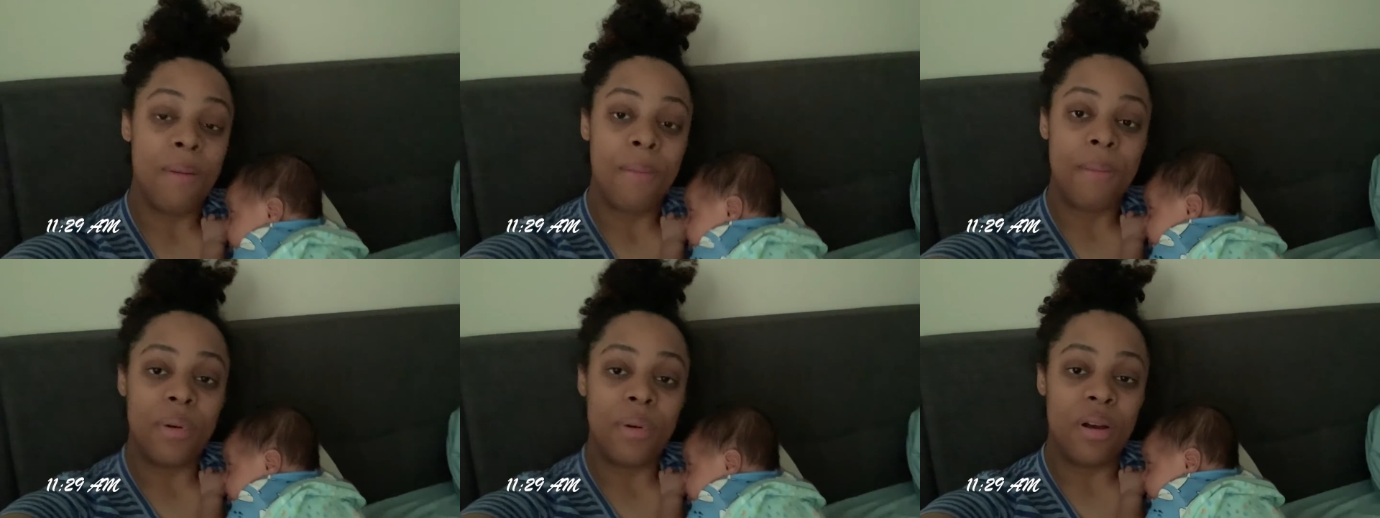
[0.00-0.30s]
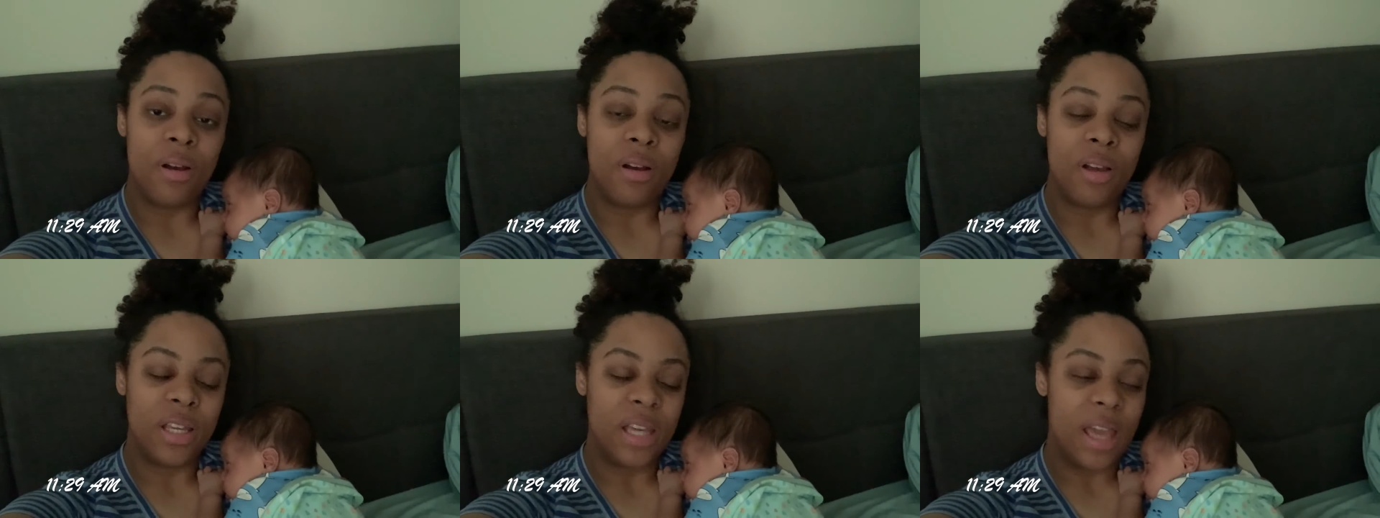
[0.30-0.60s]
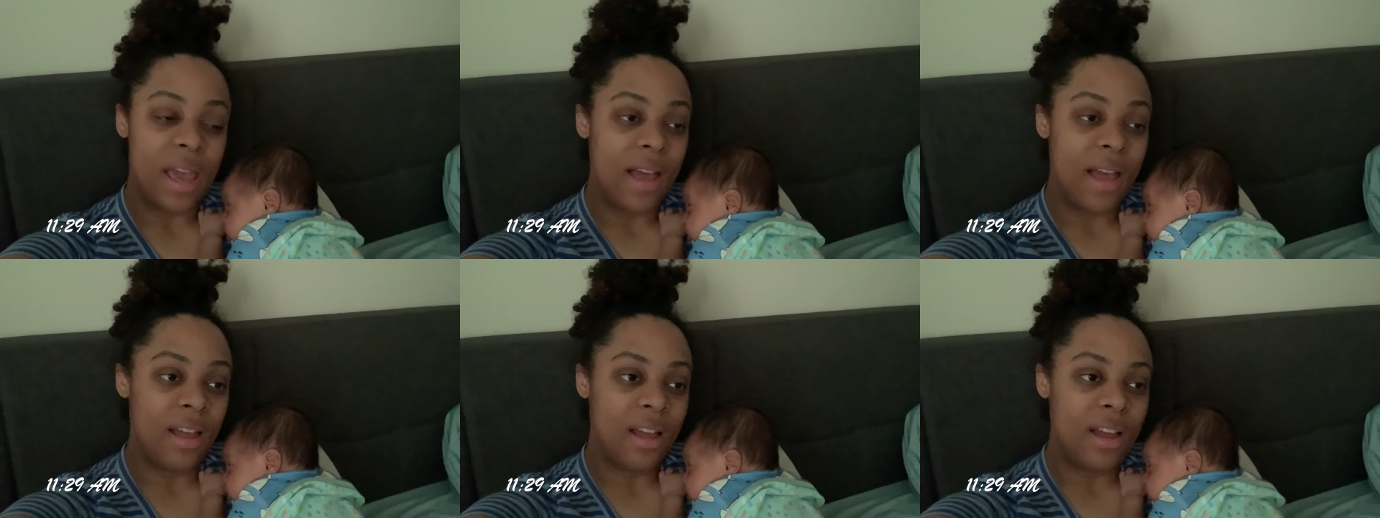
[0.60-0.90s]
But
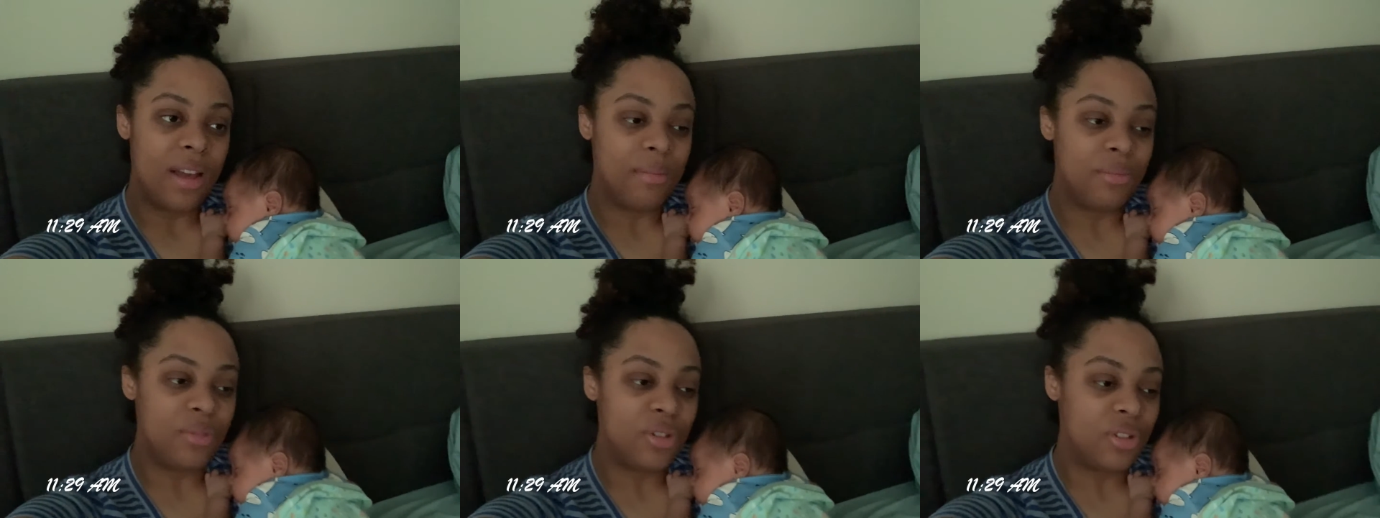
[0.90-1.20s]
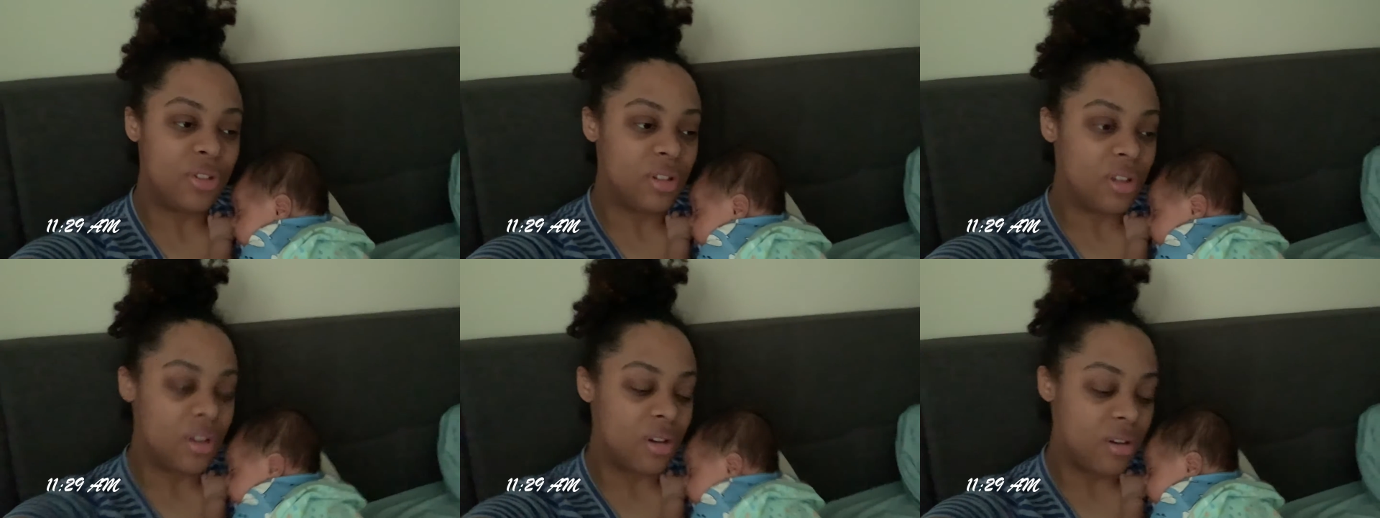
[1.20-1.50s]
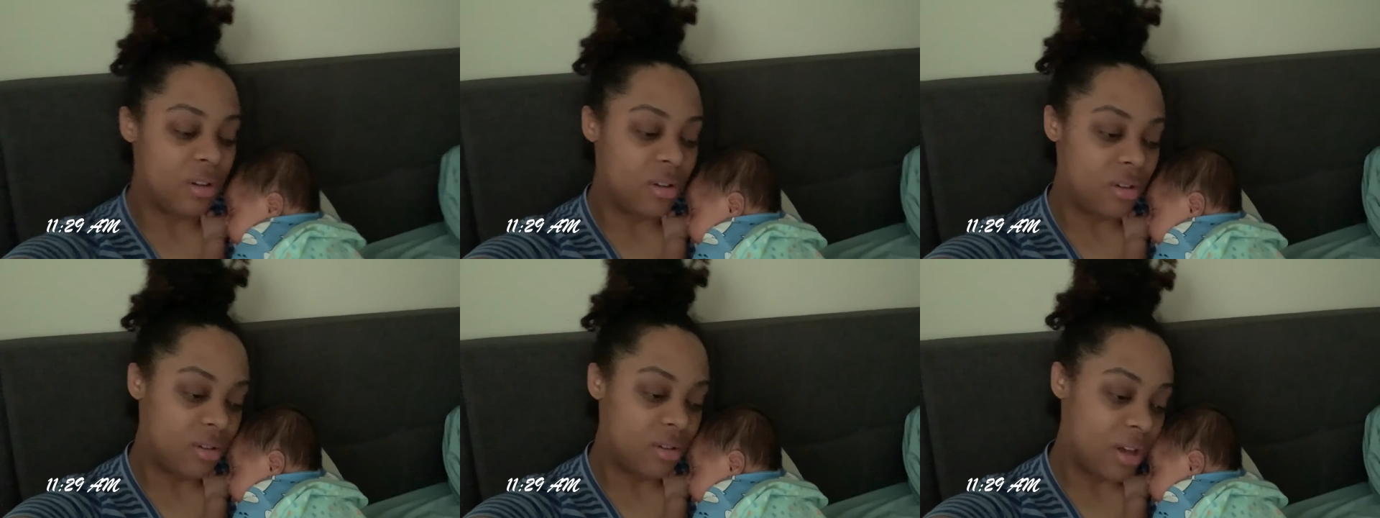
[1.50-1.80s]
yeah, I'm just
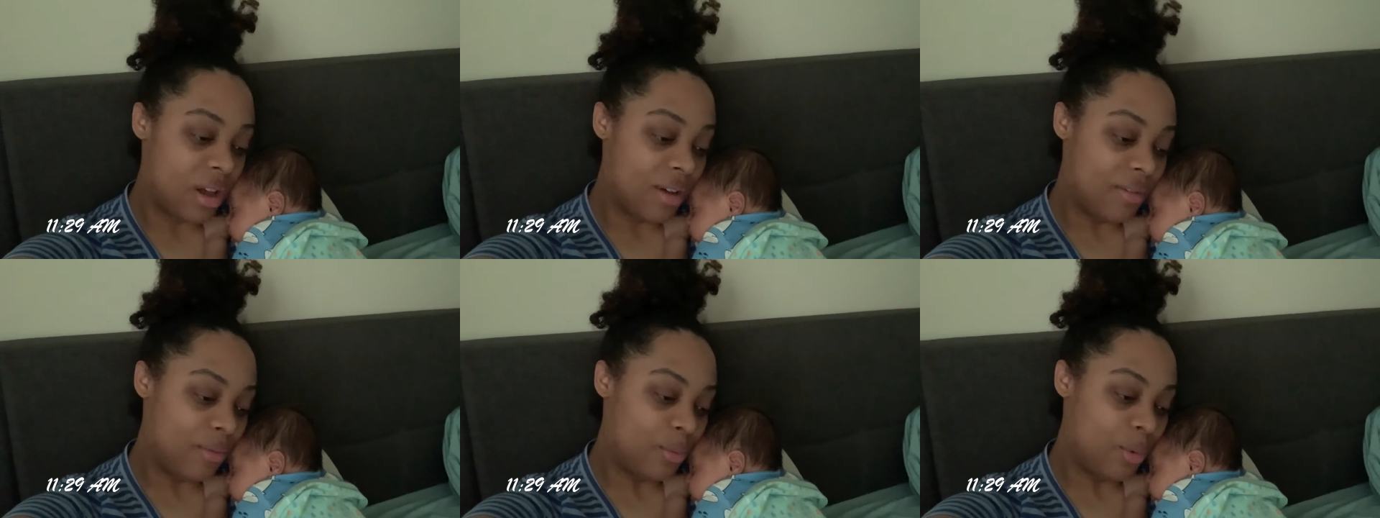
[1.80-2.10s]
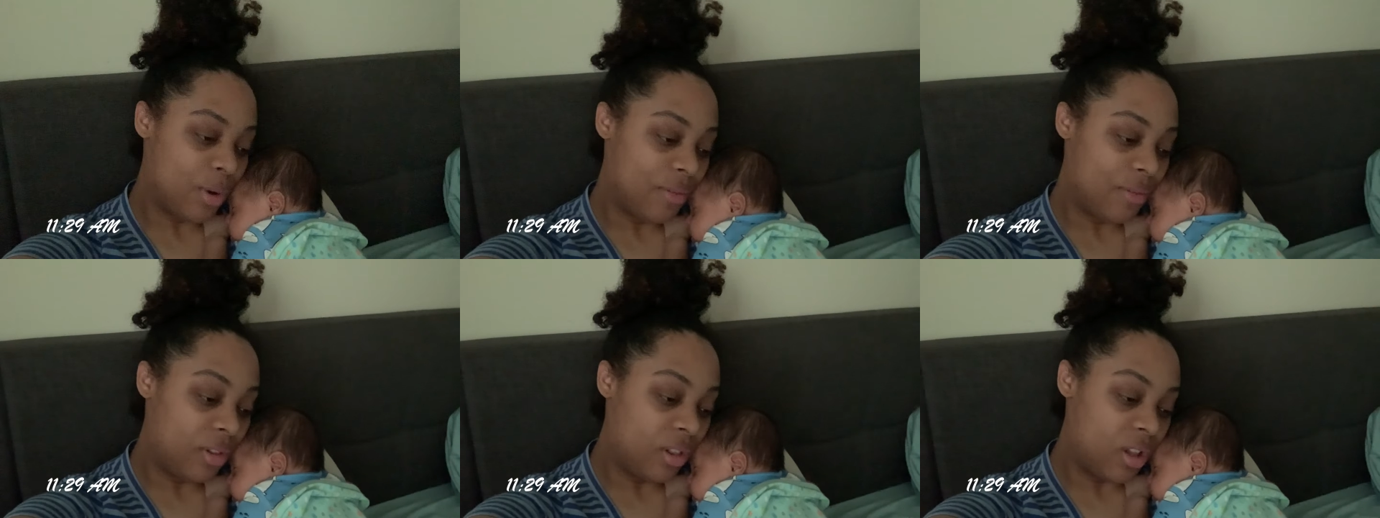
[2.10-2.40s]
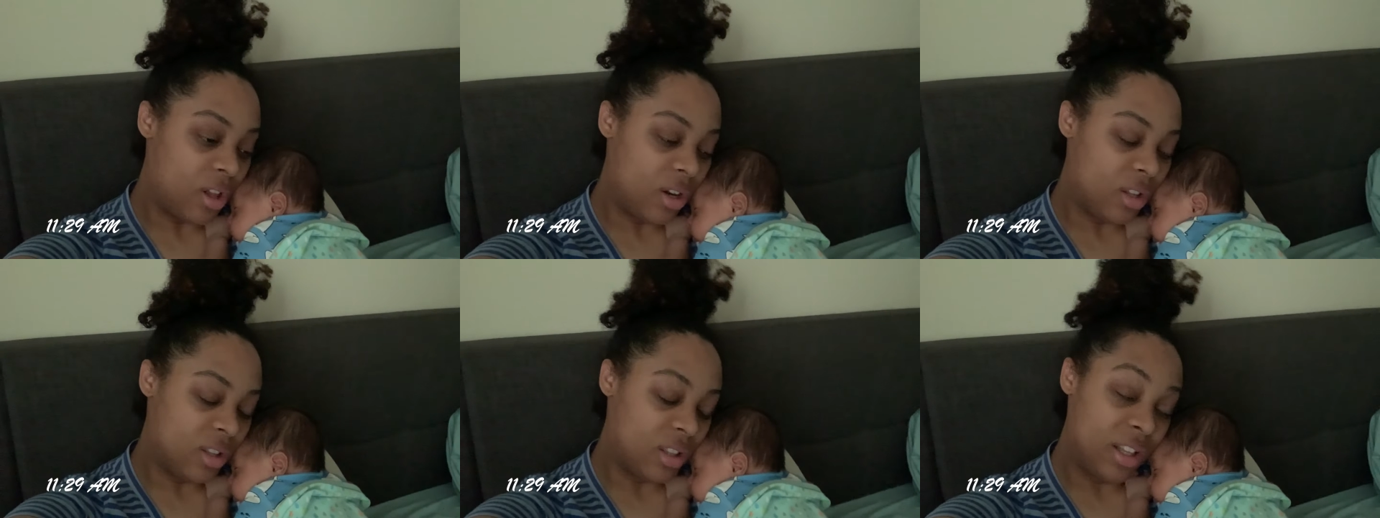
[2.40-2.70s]
gonna have, have a
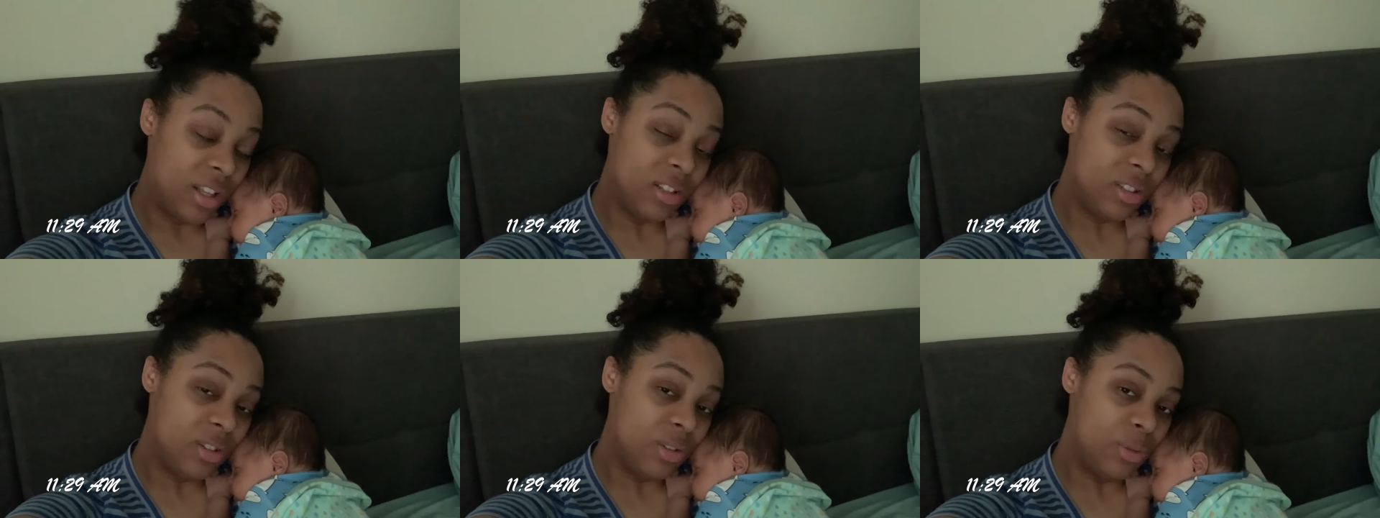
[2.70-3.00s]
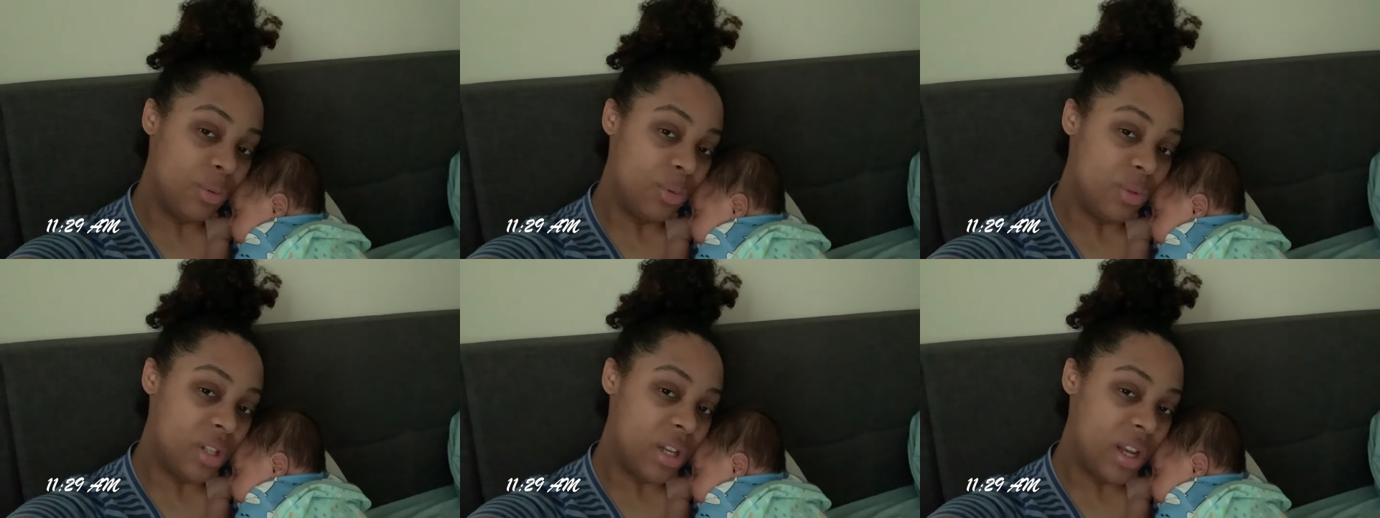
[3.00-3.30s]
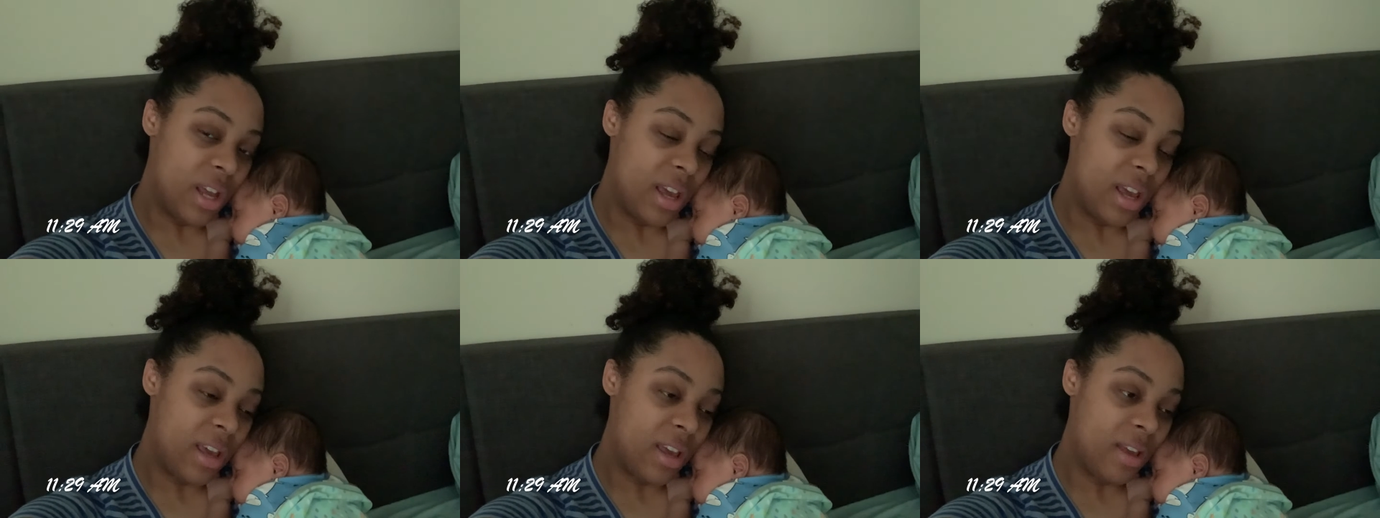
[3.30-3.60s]
lot of things to do
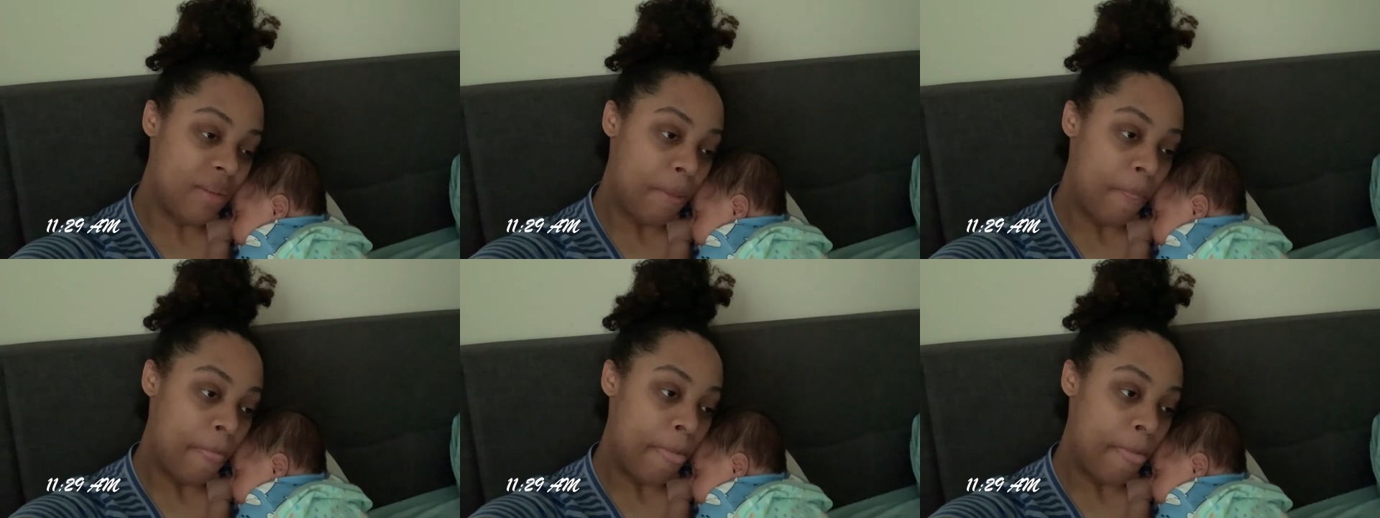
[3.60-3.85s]
today.